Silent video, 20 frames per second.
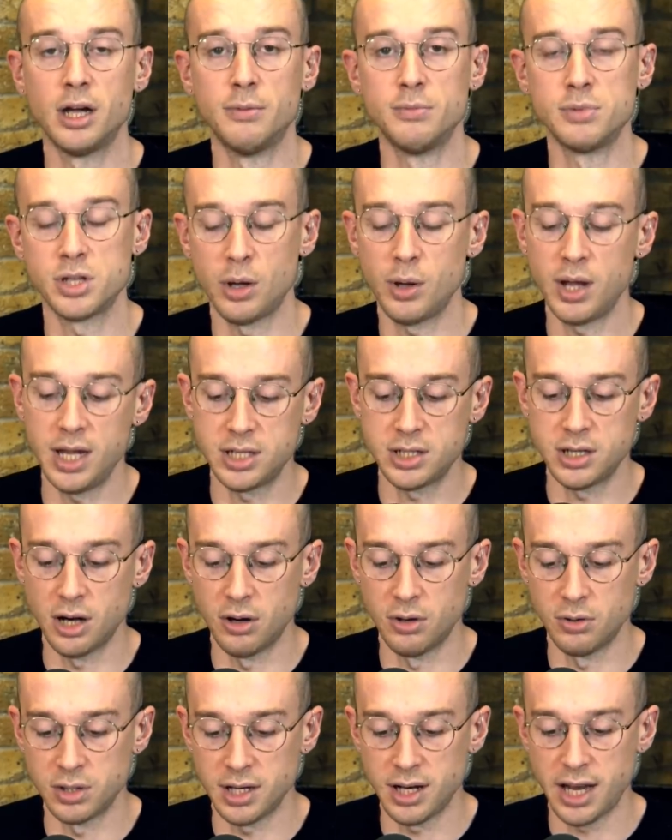So he
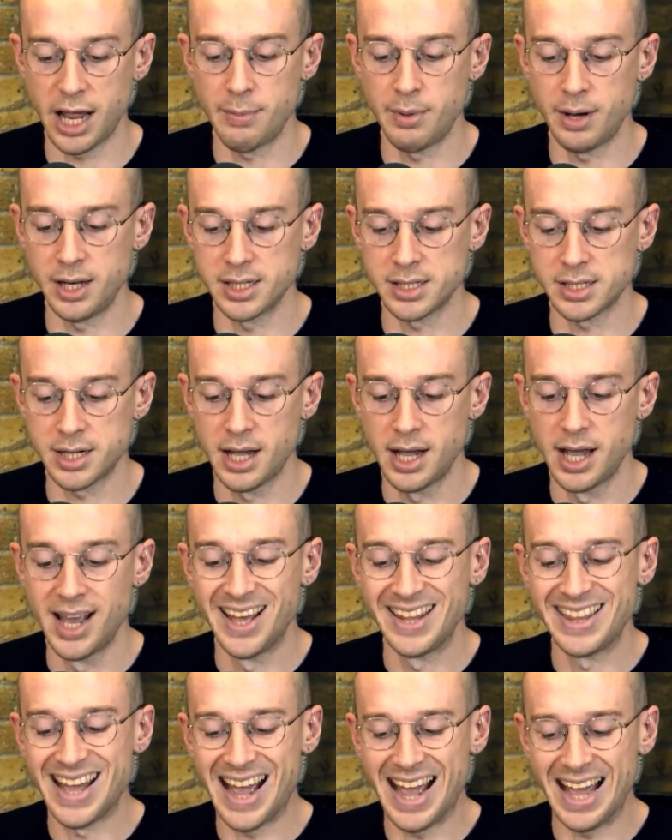told Labour List, the